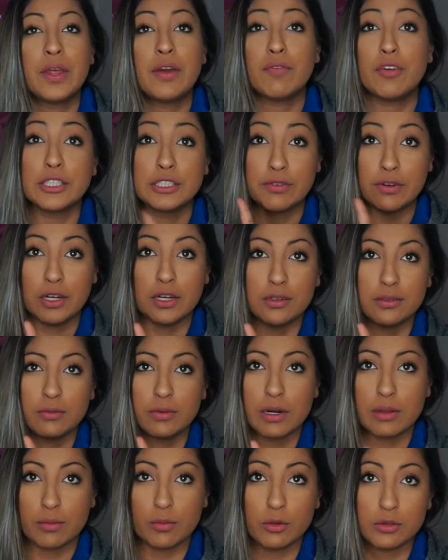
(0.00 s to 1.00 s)
first of all,
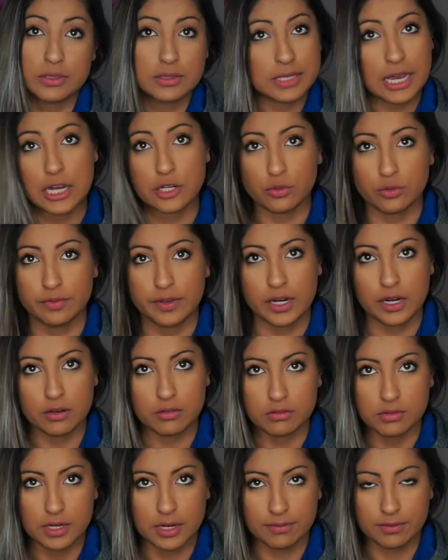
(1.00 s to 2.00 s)
one of the most casual
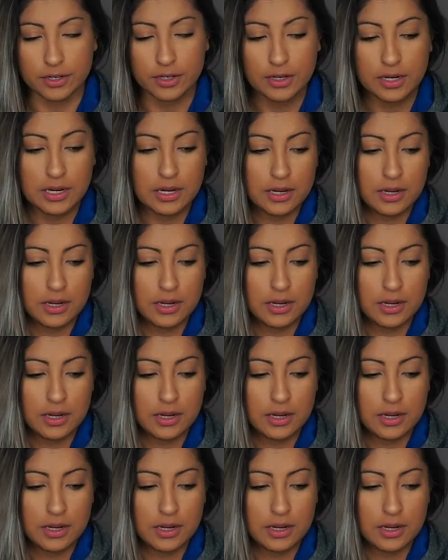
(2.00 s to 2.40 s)
videos ever.